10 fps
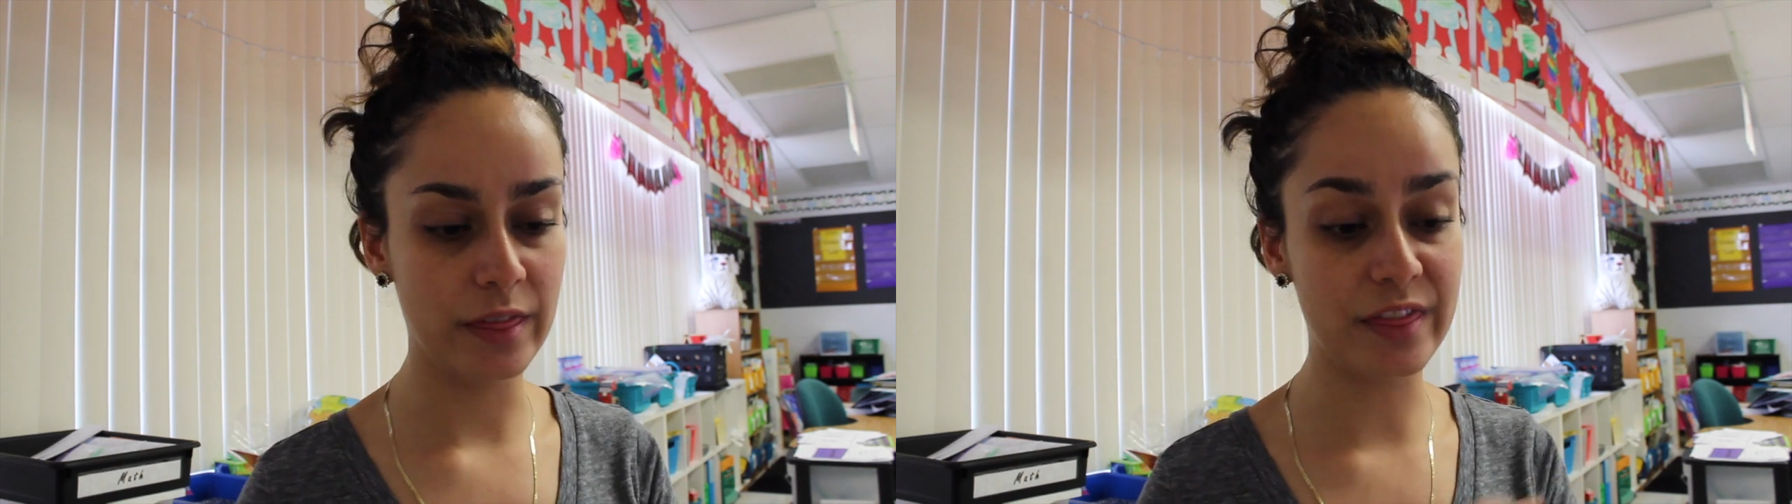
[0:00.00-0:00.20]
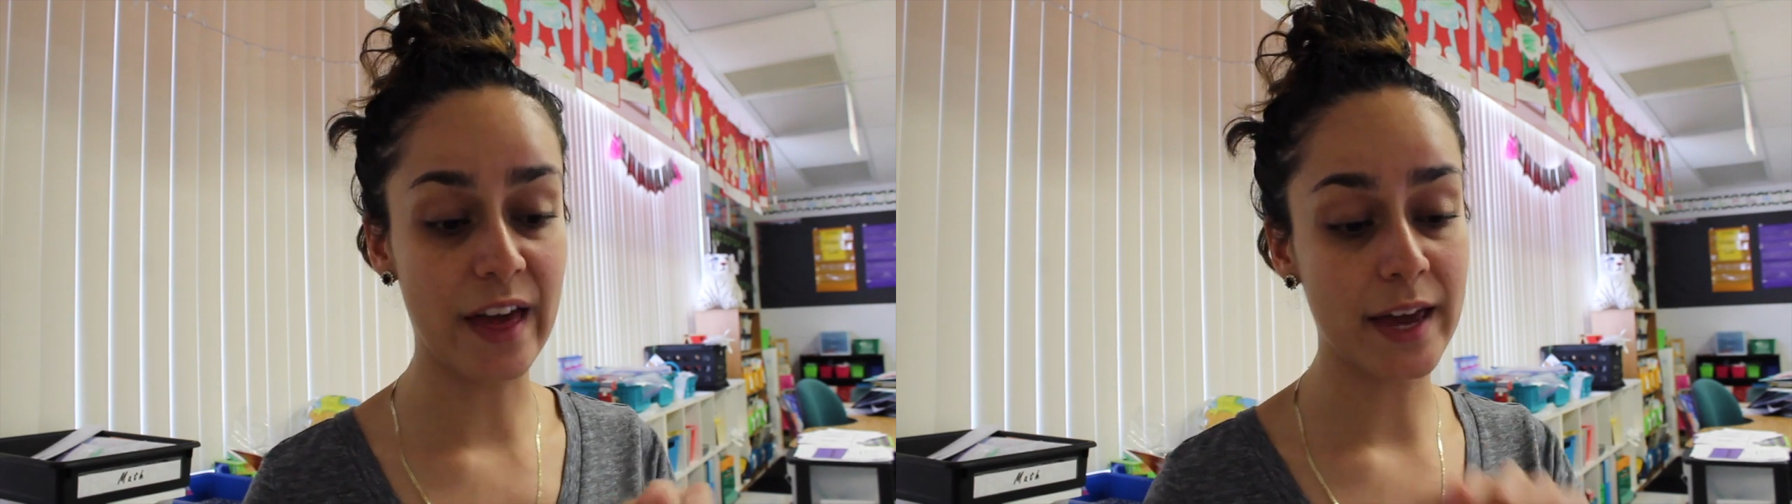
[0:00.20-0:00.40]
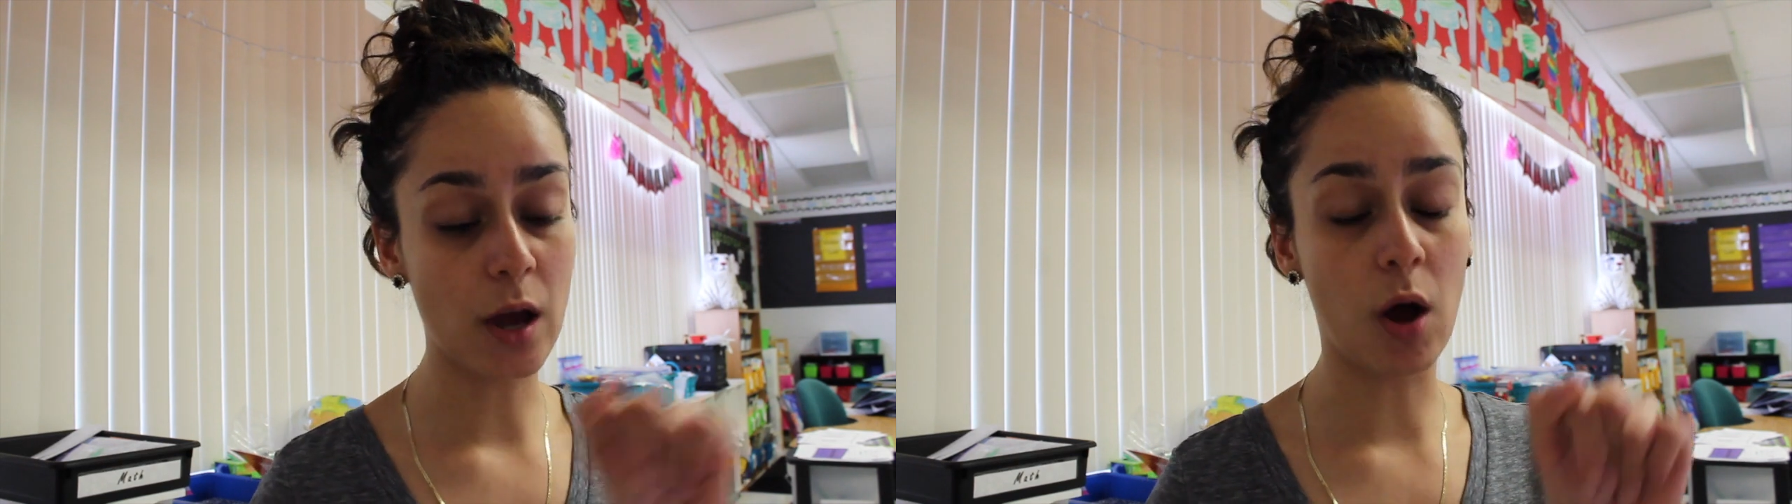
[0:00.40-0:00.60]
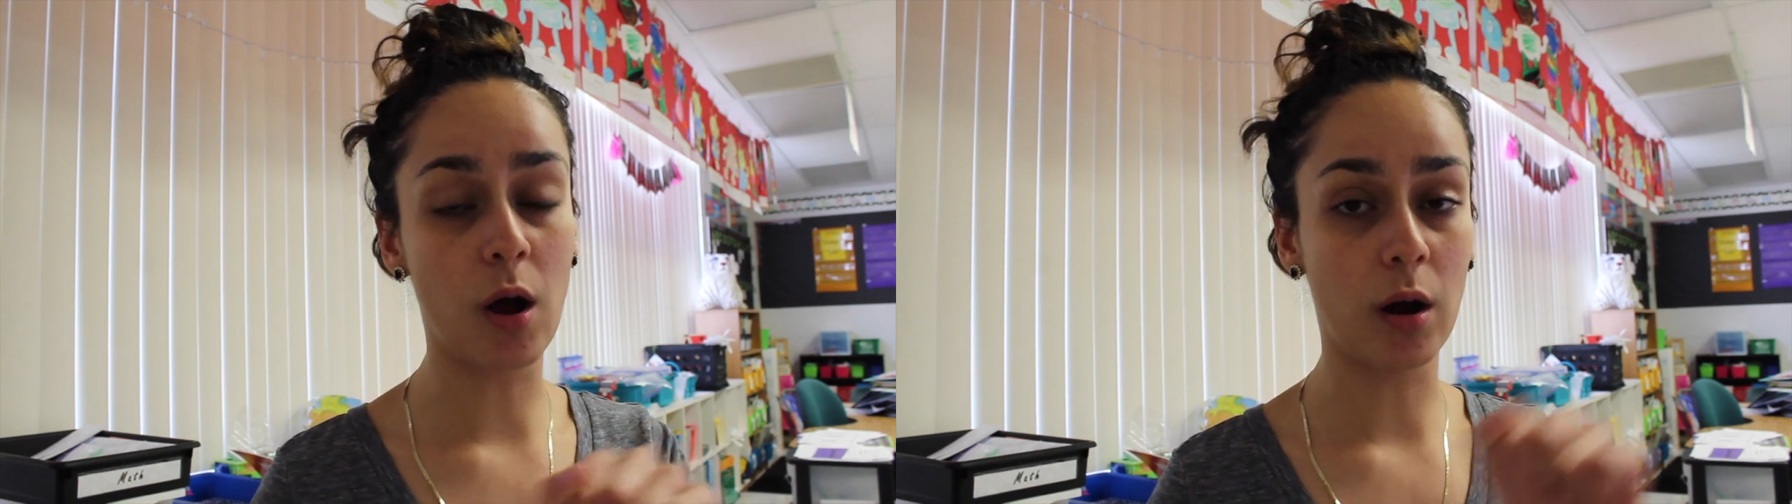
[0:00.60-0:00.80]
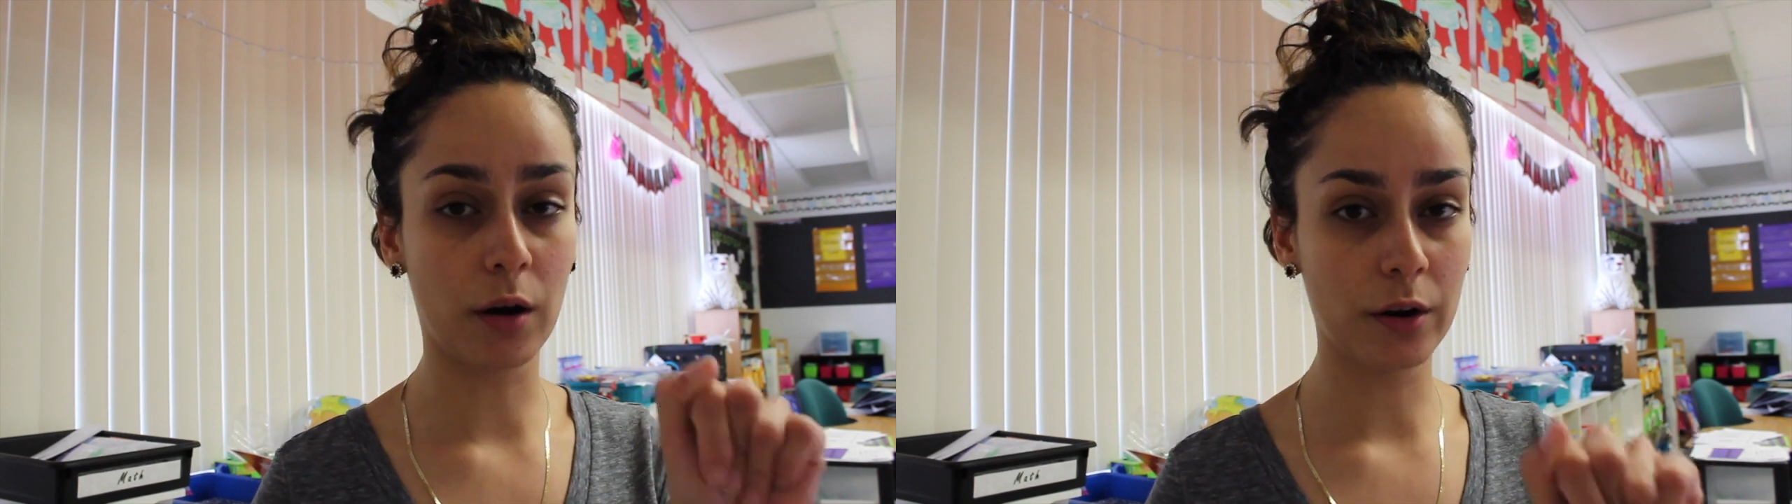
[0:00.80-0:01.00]
they
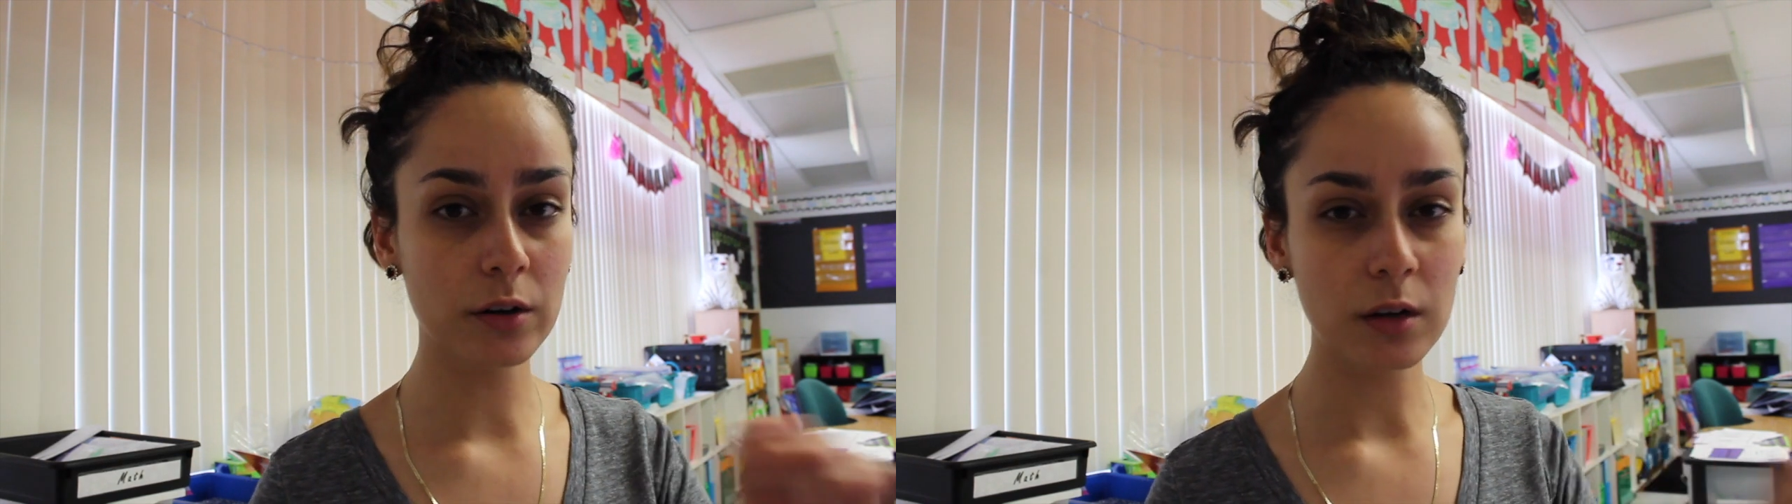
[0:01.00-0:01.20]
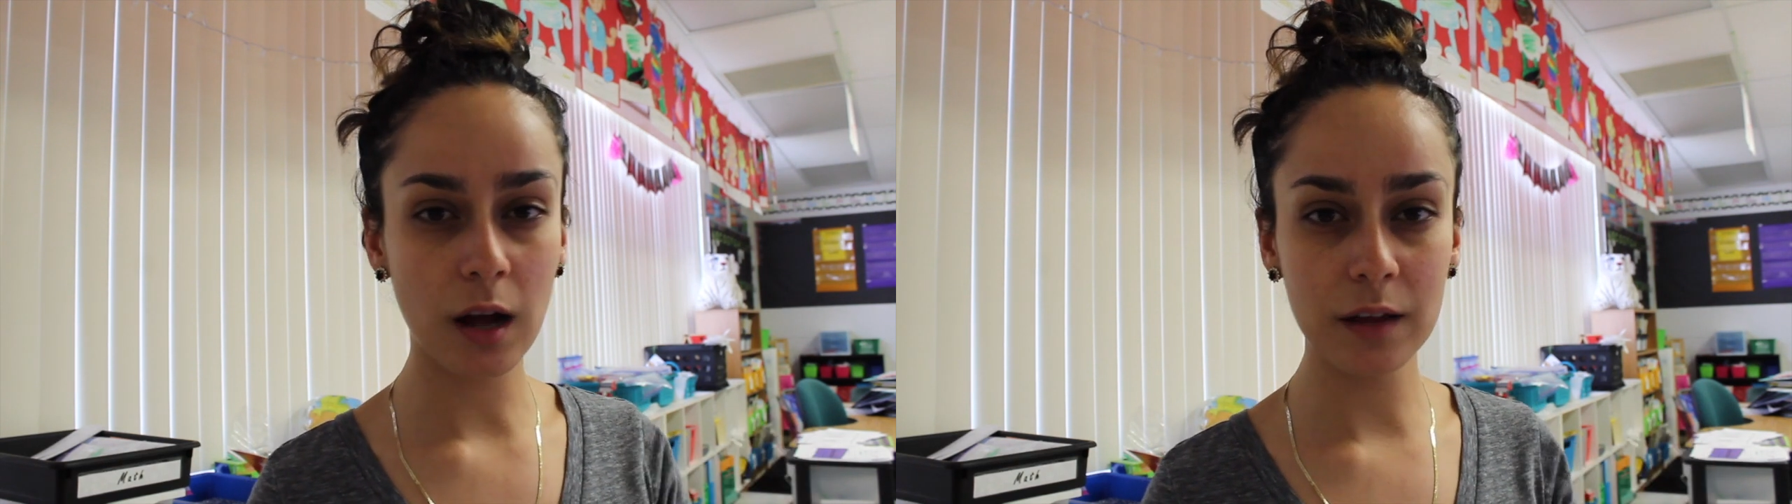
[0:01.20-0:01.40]
are